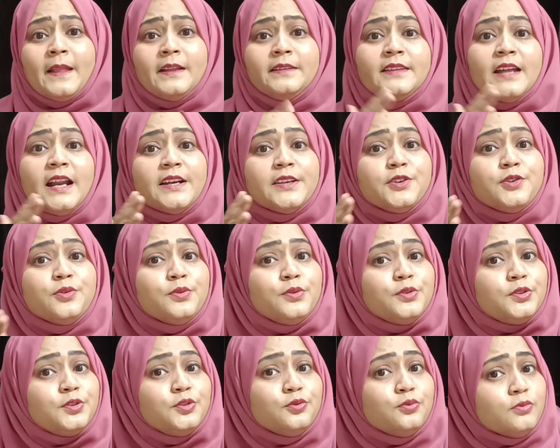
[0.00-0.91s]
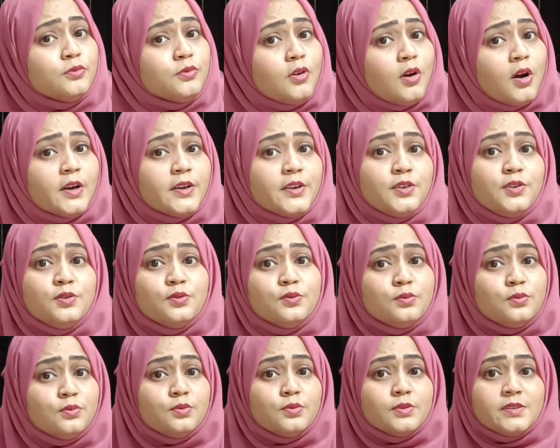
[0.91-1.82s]
that you do not
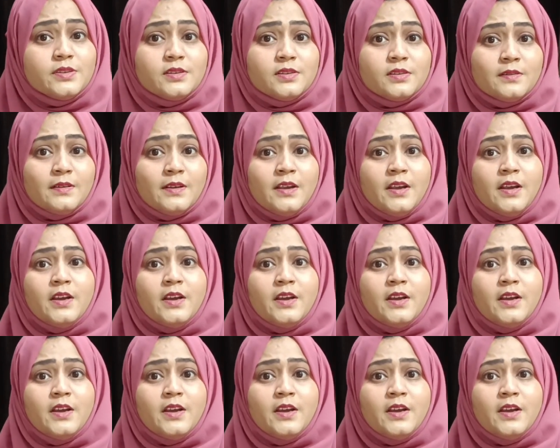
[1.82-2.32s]
use.